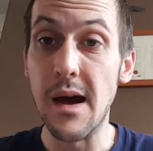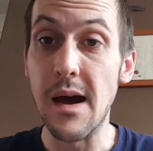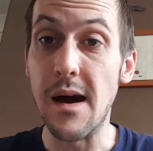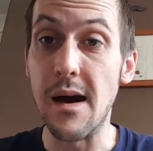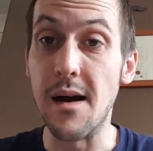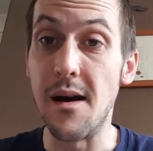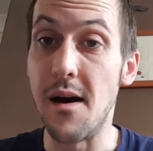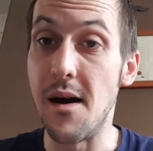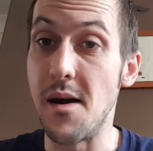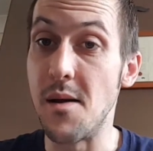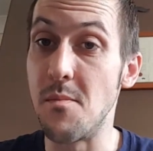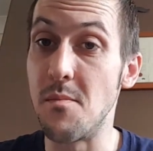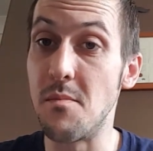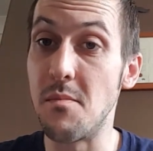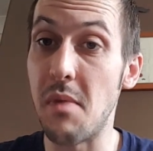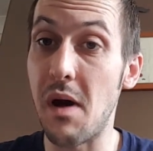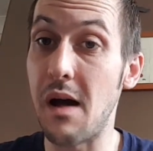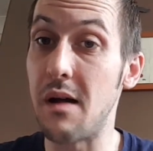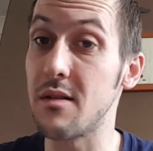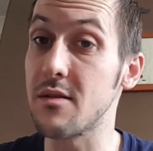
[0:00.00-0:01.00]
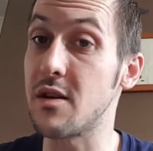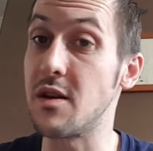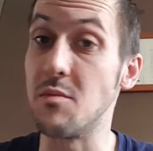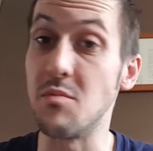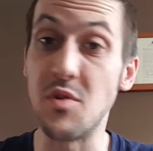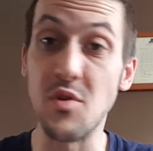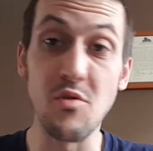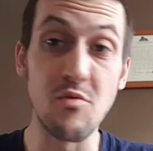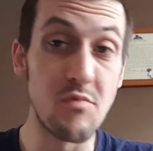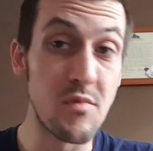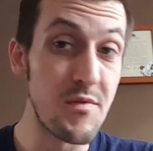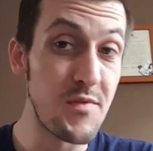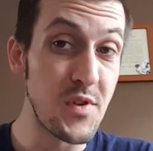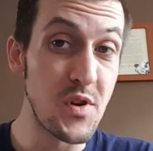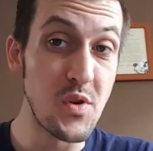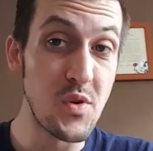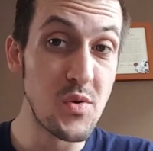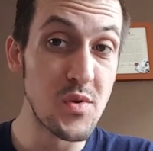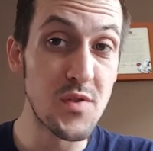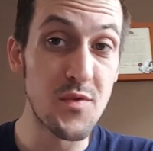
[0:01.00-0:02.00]
I'll keep doing
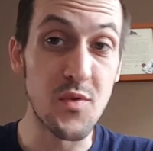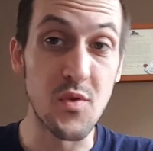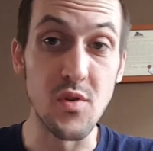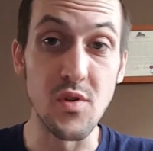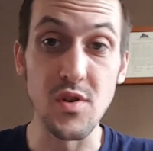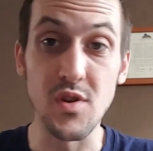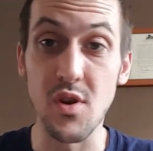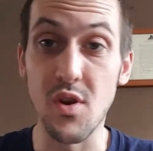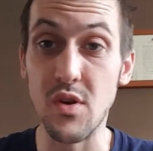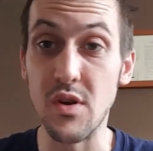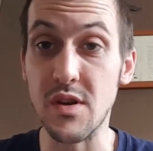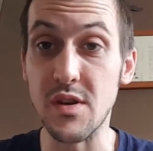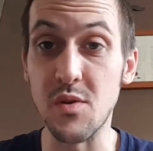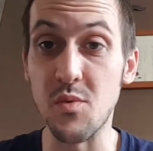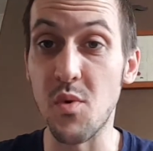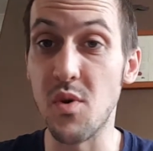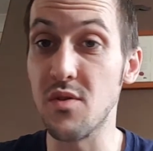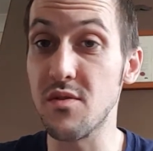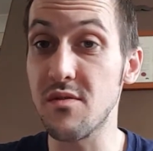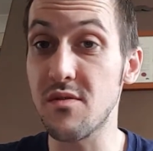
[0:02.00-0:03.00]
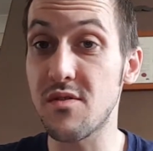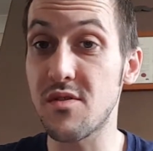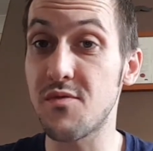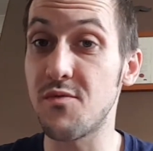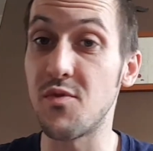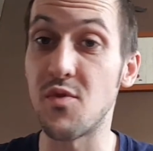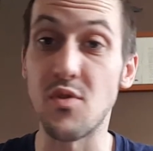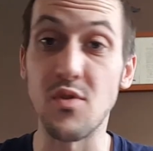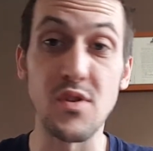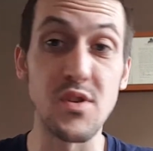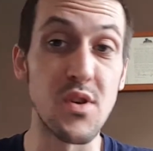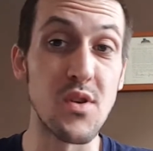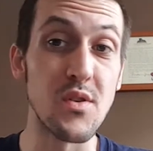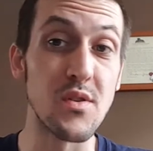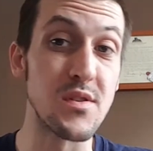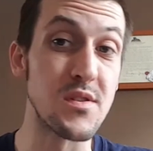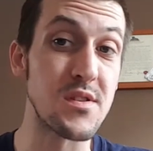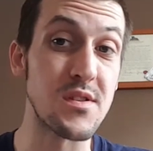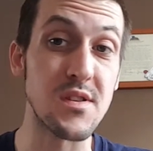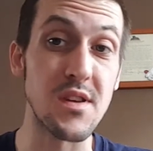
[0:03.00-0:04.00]
reviews for as long as he wants, for as
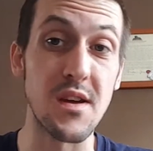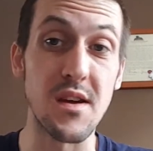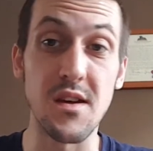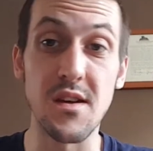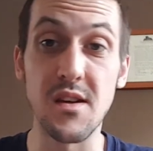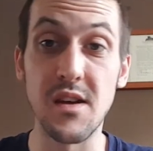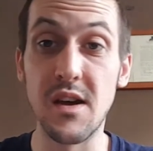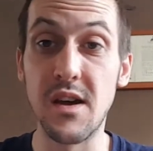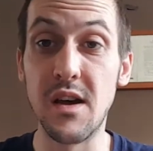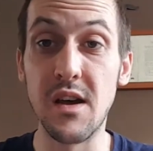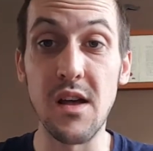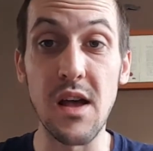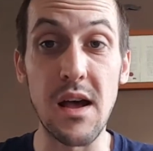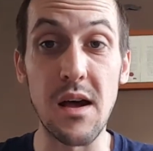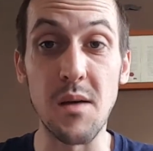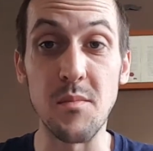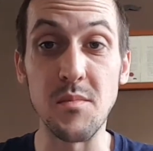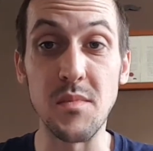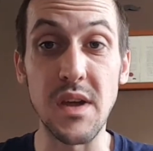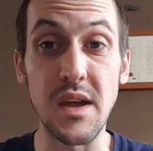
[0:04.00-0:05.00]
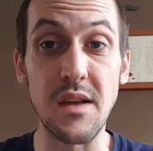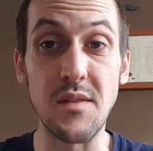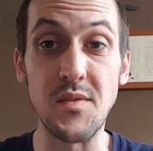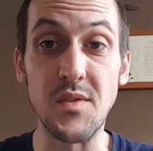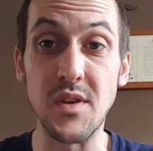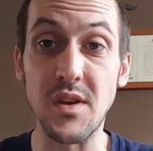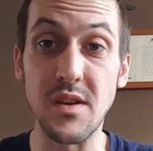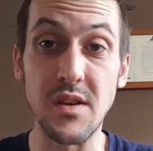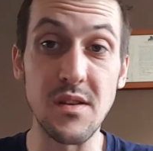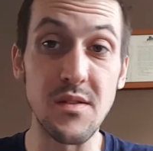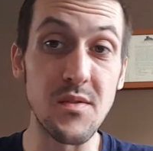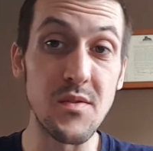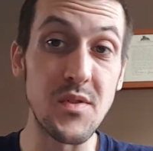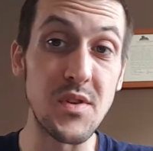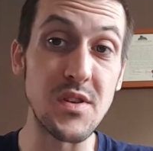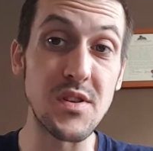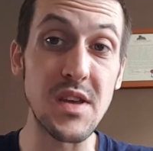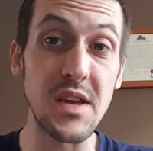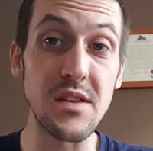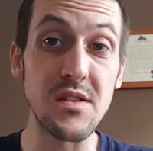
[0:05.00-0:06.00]
long as I'm getting the
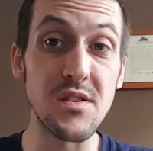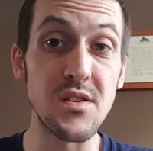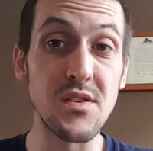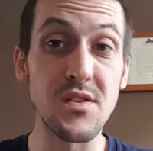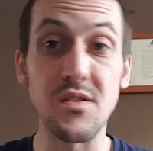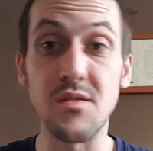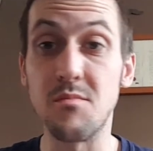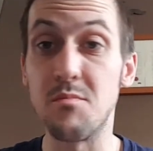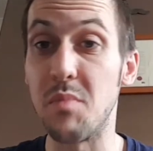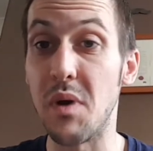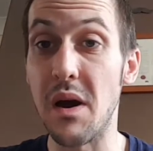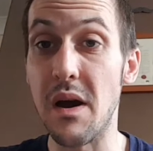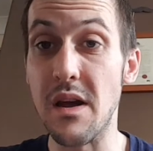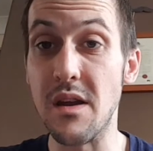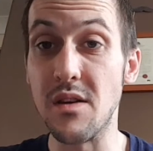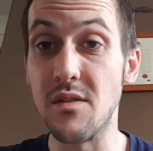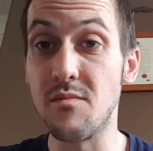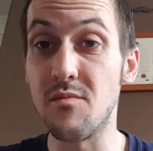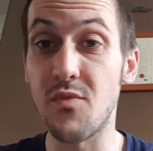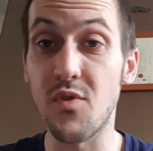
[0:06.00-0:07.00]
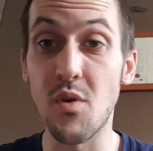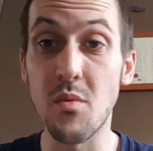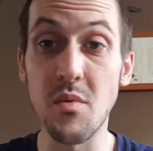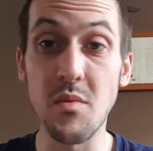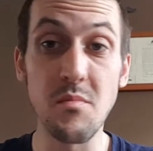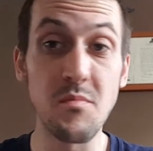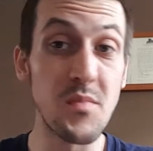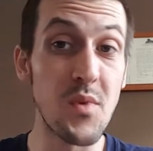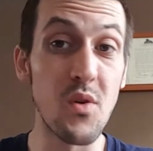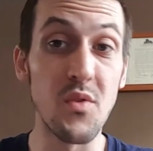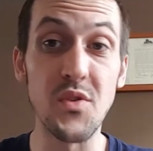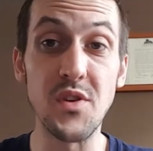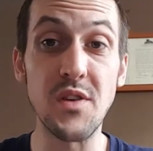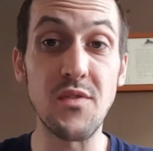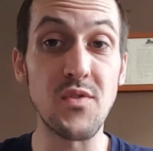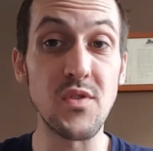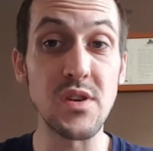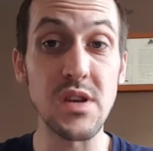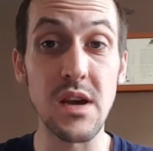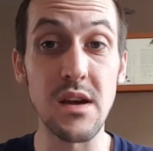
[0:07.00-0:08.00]
testers and buying from him all the
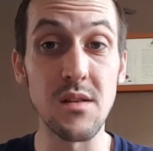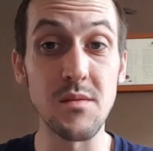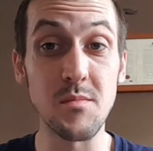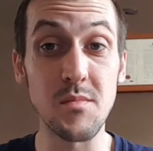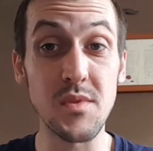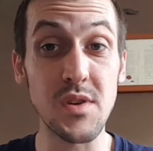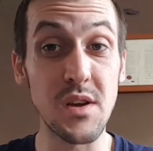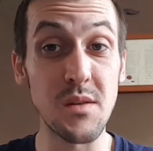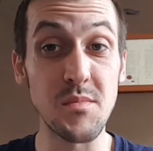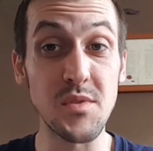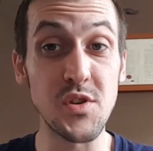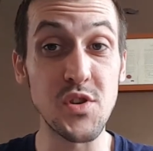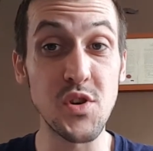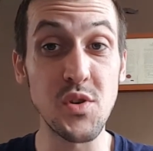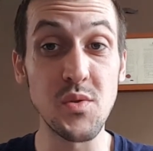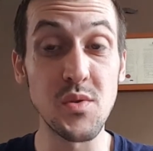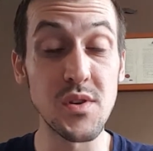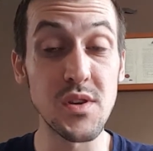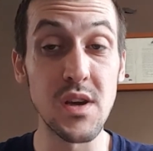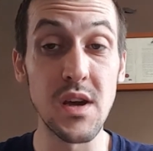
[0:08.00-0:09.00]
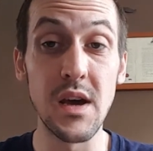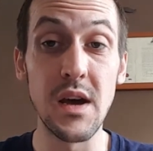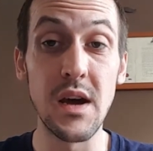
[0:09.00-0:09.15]
different types of juice.